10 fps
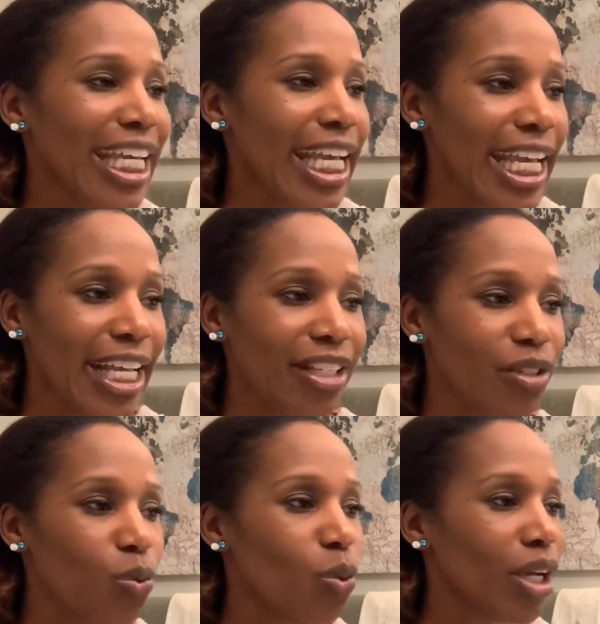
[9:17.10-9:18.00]
can't
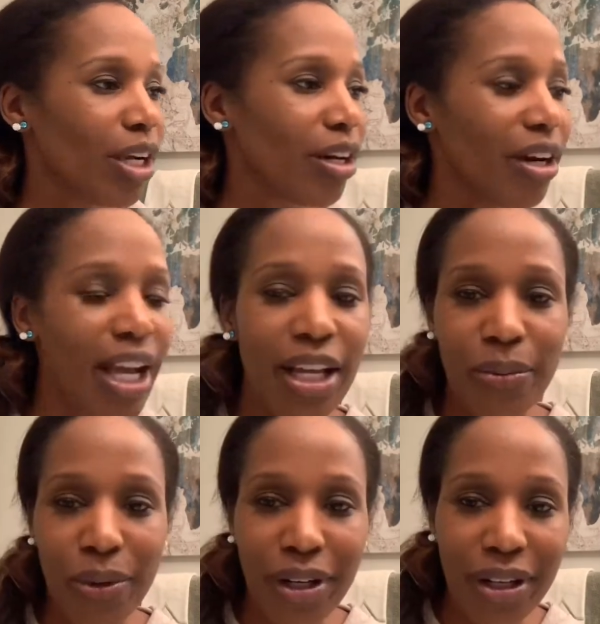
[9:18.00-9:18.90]
wear at
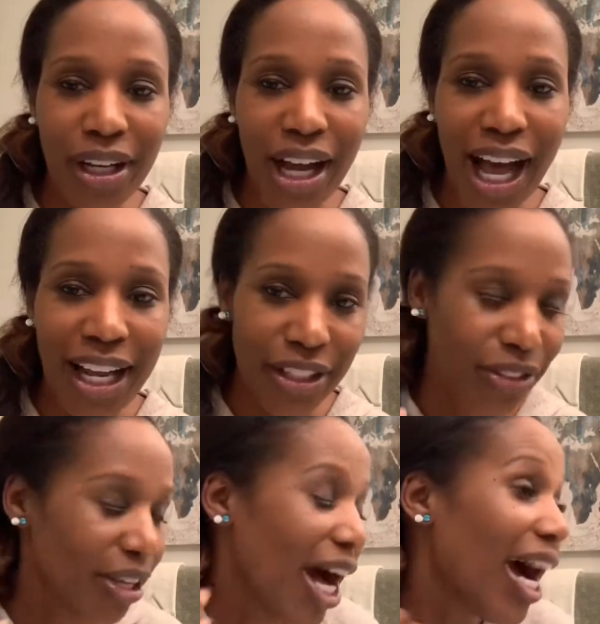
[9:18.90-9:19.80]
work. I
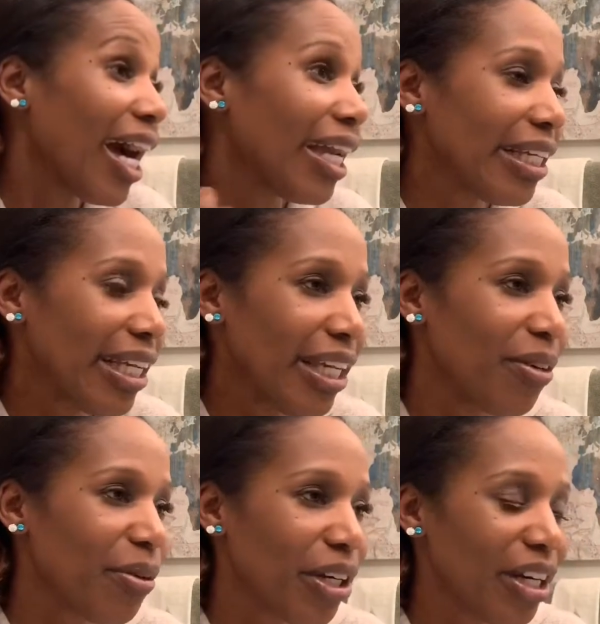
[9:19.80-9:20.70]
I
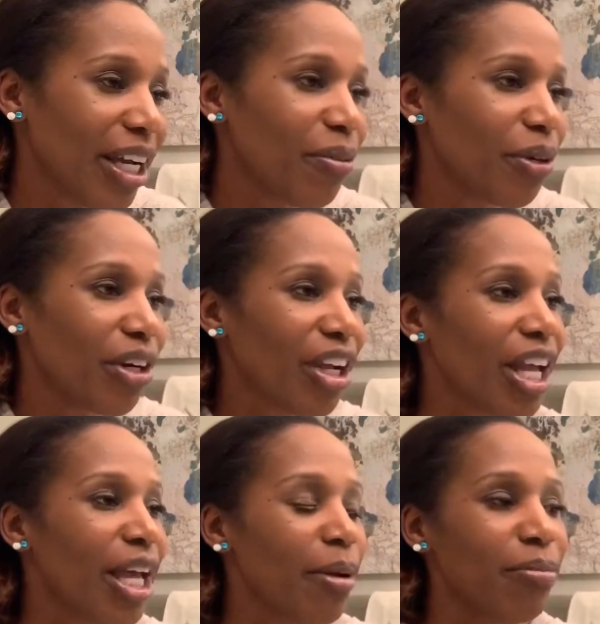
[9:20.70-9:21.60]
can't wear it at work
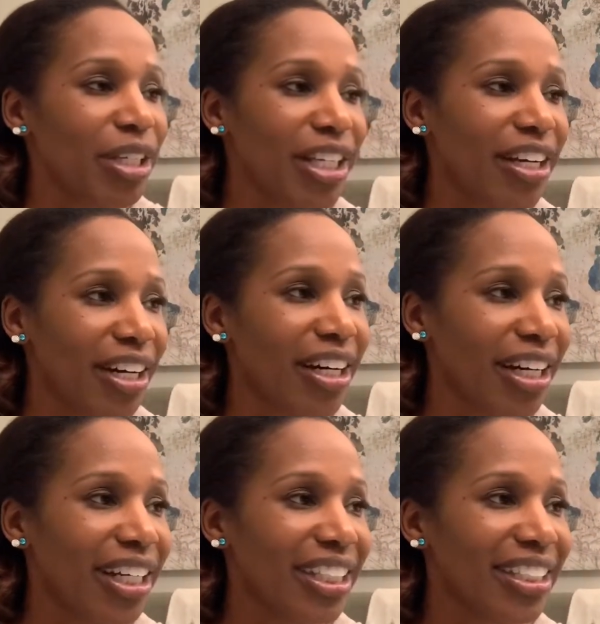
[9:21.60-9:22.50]

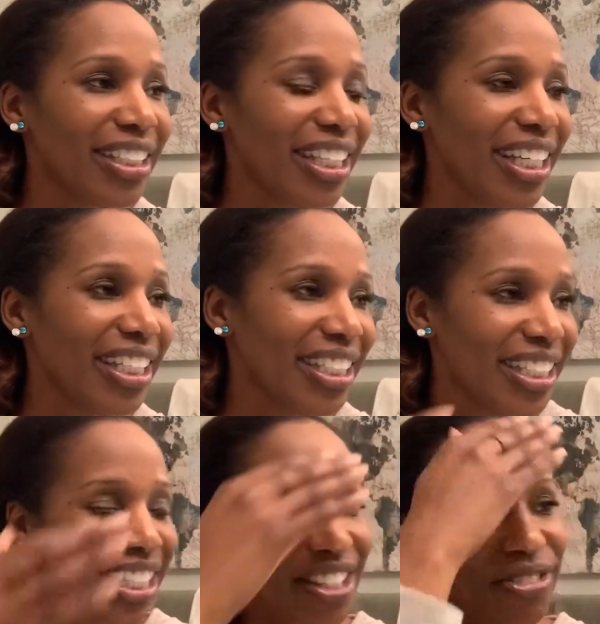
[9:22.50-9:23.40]
because it
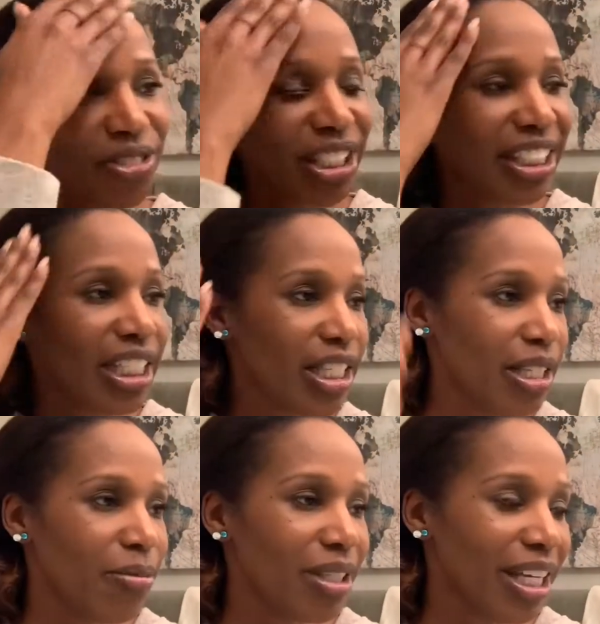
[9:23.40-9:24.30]
just really
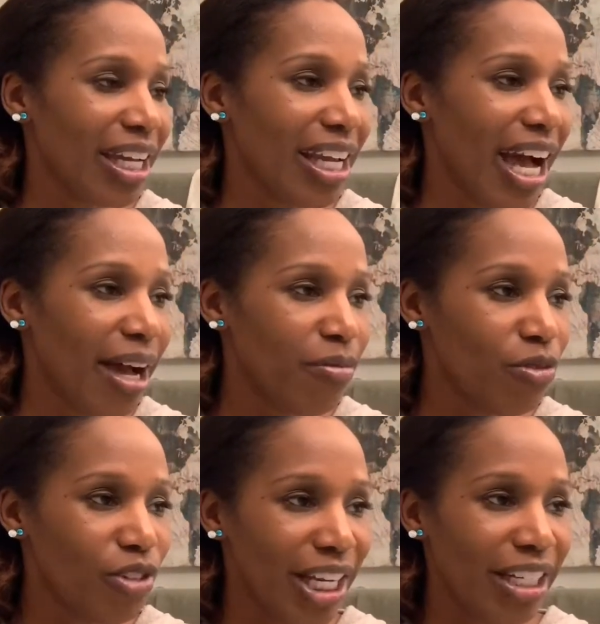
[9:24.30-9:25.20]
seems like
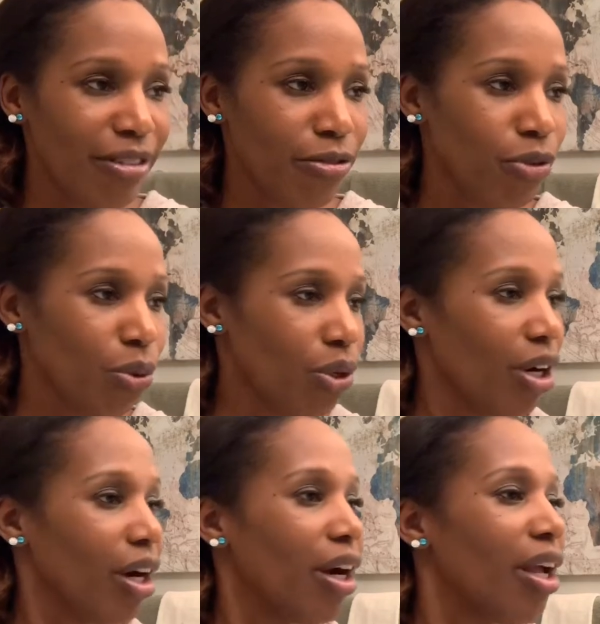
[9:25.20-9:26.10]
I'm ready
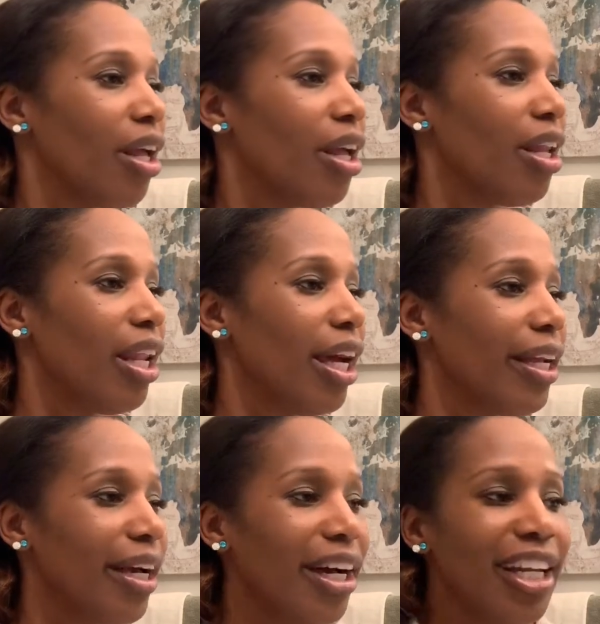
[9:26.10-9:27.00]
for
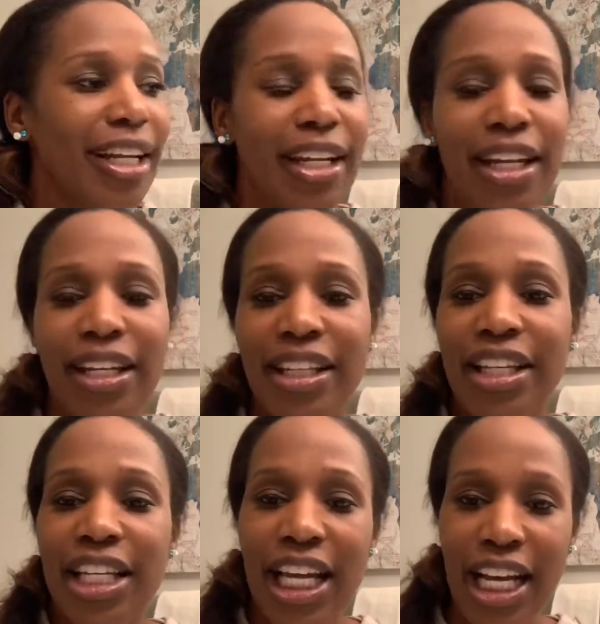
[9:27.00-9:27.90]
like a, the
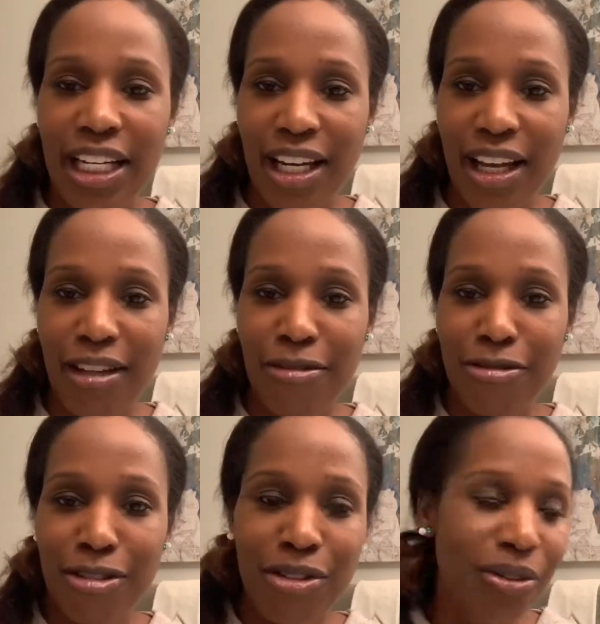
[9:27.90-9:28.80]
nightlife
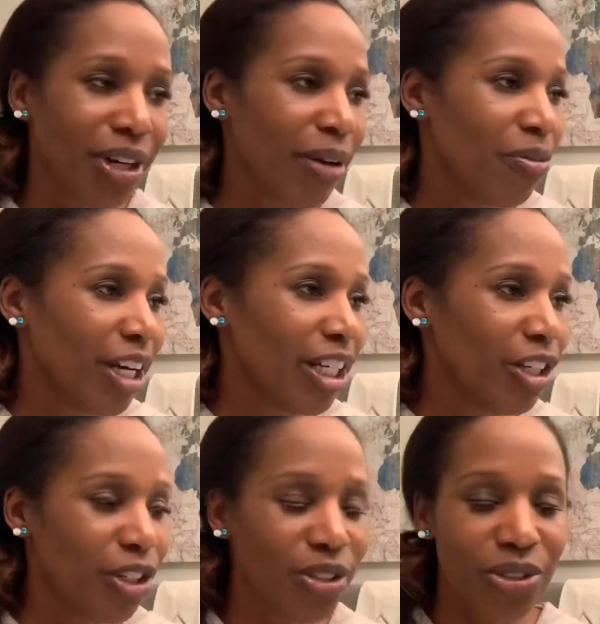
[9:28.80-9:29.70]
or I'm ready to
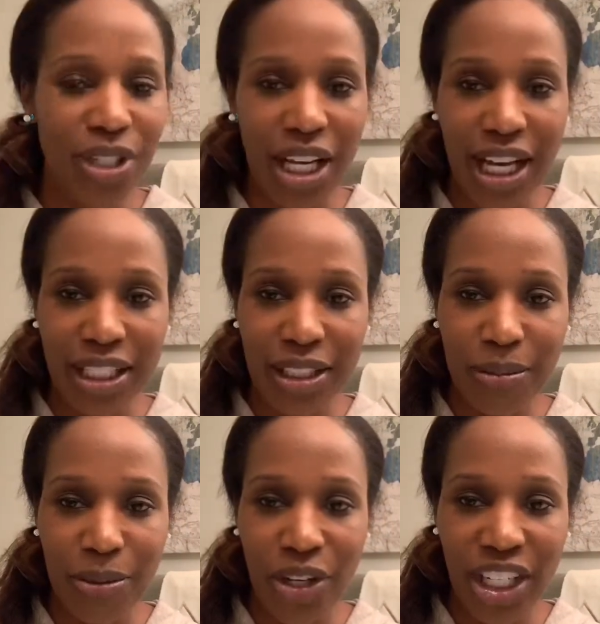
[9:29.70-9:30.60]
go to a cocktail
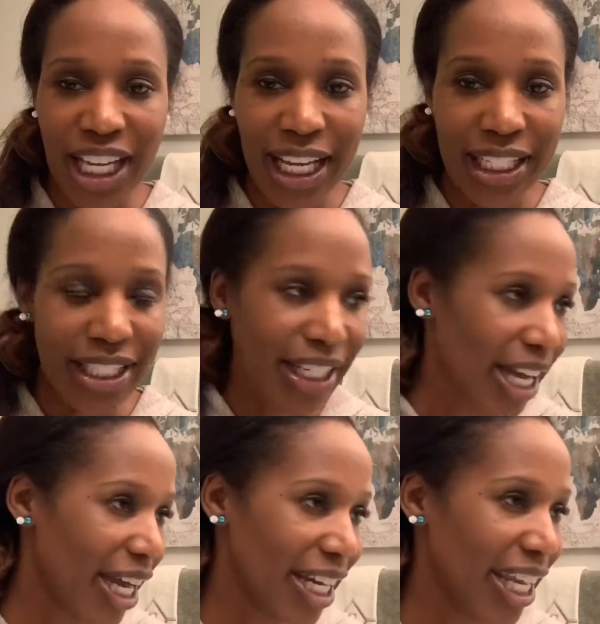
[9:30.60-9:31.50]
party at
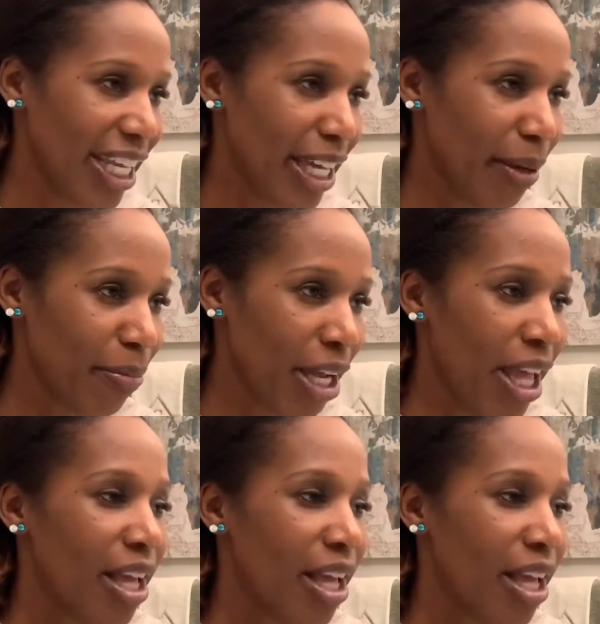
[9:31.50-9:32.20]
9 a.m.